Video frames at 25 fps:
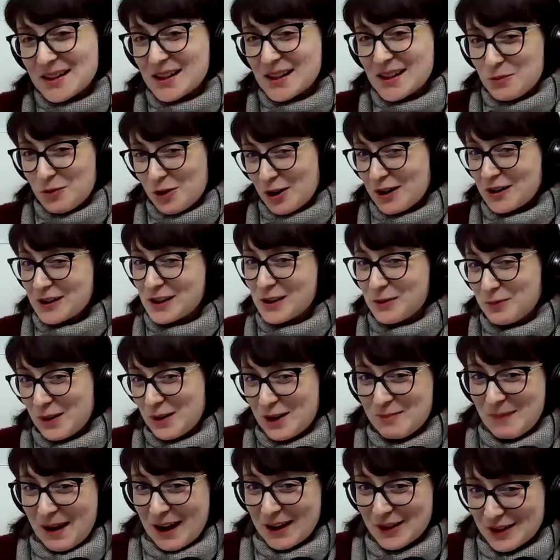Does it work as a
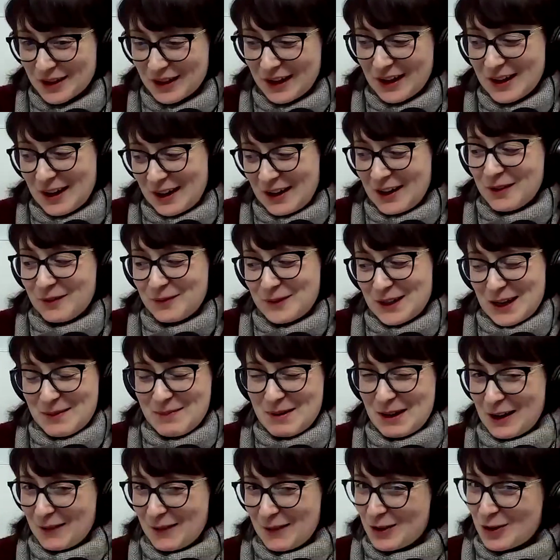reimagining of
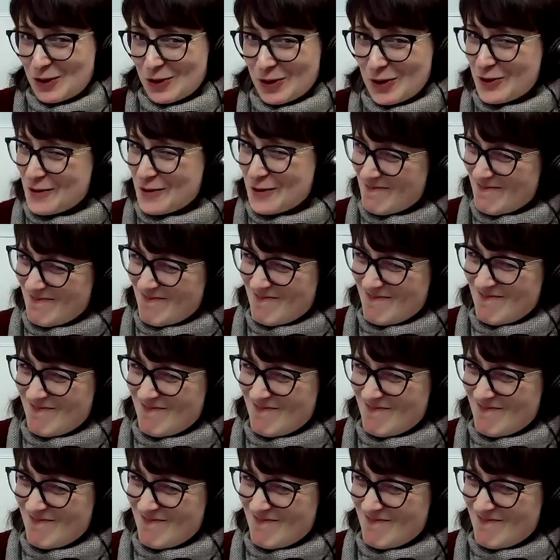Taming of the Shrew?